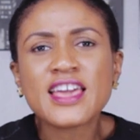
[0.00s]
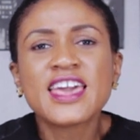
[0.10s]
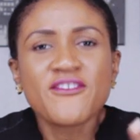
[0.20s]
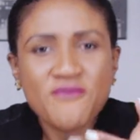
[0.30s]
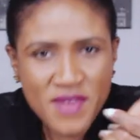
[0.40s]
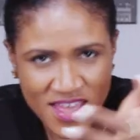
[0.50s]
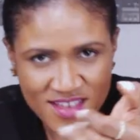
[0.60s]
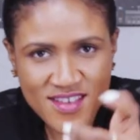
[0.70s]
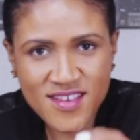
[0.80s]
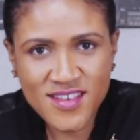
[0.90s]
Give
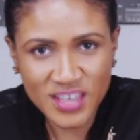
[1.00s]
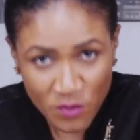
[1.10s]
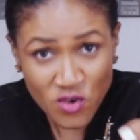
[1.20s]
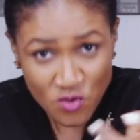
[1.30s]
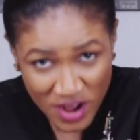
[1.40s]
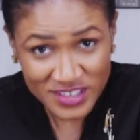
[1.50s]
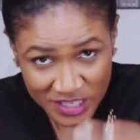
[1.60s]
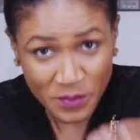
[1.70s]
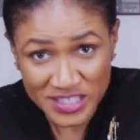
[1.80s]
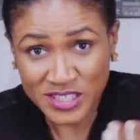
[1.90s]
me. Shebi
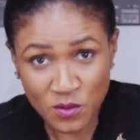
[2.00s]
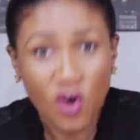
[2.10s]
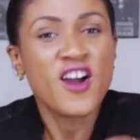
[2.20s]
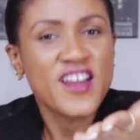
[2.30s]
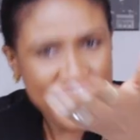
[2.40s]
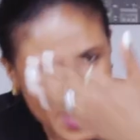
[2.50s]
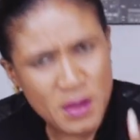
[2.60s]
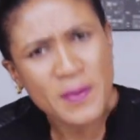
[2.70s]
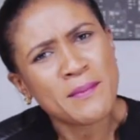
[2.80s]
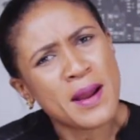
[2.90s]
is small. Give
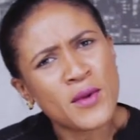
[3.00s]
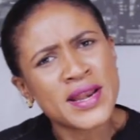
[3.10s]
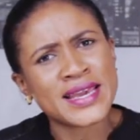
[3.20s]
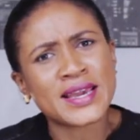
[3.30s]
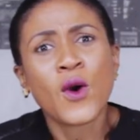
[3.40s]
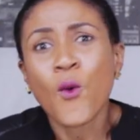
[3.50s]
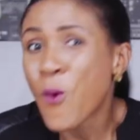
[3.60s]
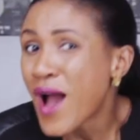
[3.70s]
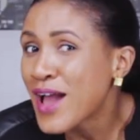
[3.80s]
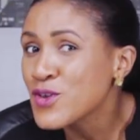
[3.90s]
me back my money.
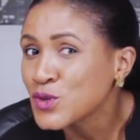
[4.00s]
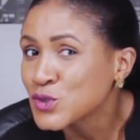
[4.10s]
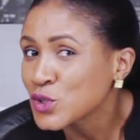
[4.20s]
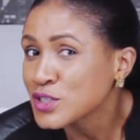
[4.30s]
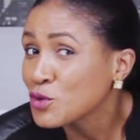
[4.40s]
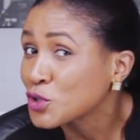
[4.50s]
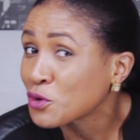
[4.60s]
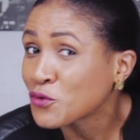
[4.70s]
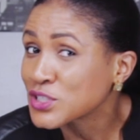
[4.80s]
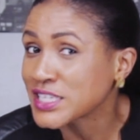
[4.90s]
Why are you insulting me on
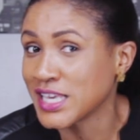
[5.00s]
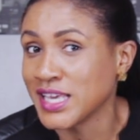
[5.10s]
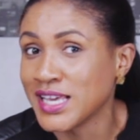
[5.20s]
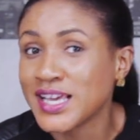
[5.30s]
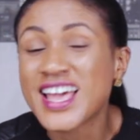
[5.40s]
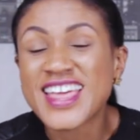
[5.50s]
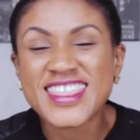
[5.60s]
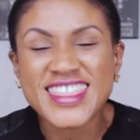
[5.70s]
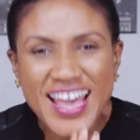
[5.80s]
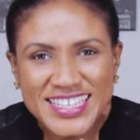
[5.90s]
top of 40K?
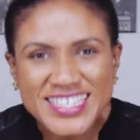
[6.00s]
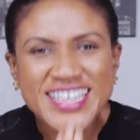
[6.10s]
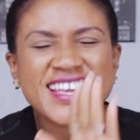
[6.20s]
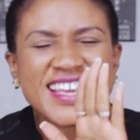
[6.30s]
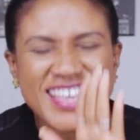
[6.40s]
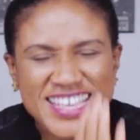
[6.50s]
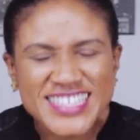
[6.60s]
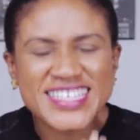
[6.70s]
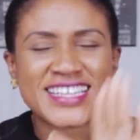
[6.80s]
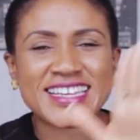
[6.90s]
That
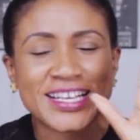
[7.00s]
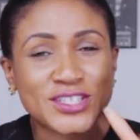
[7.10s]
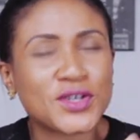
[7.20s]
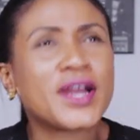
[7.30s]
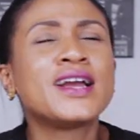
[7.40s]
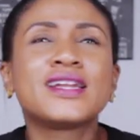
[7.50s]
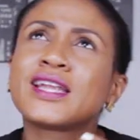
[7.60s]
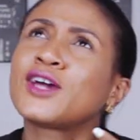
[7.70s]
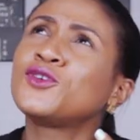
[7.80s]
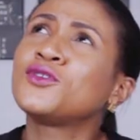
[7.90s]
is Nigeria.
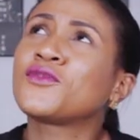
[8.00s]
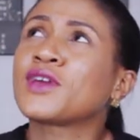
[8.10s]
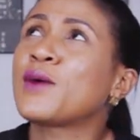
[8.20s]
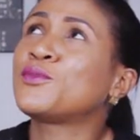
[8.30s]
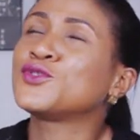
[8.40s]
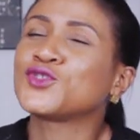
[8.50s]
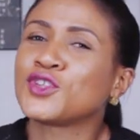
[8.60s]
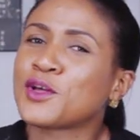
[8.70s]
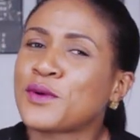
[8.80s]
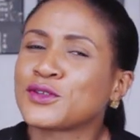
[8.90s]
Now, I don't know if it happens in
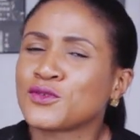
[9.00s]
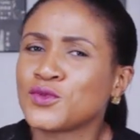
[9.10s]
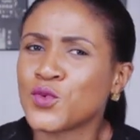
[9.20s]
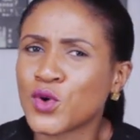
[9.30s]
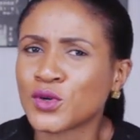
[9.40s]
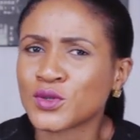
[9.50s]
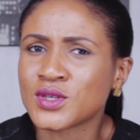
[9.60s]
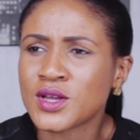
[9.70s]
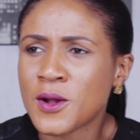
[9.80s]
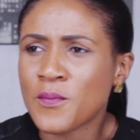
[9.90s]
other parts of the world,
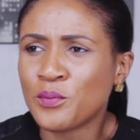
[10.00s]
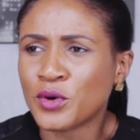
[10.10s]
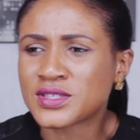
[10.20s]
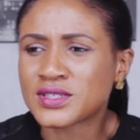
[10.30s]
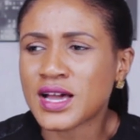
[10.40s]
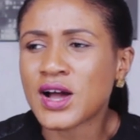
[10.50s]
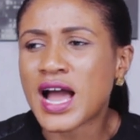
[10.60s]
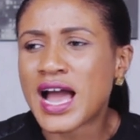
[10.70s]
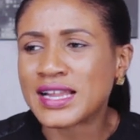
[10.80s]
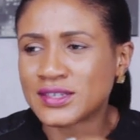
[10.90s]
but,
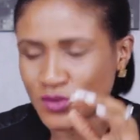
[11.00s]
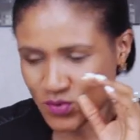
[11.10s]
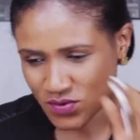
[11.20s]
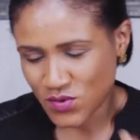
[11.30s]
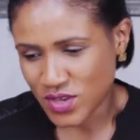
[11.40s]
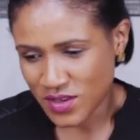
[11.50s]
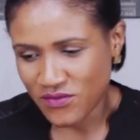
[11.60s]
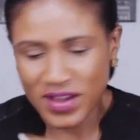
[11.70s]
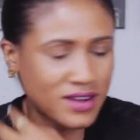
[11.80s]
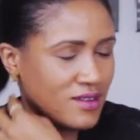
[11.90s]
and, okay,
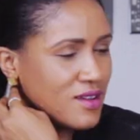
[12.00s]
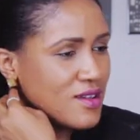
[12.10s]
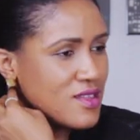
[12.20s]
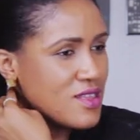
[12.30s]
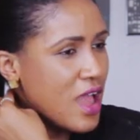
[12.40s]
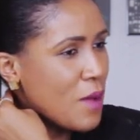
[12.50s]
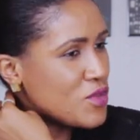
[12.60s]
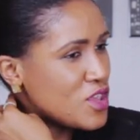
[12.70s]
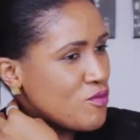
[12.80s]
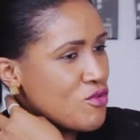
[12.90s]
fine.
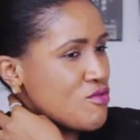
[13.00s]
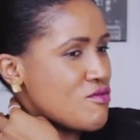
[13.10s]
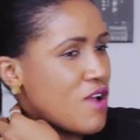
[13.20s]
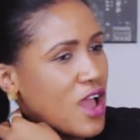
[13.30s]
I'm Igbo,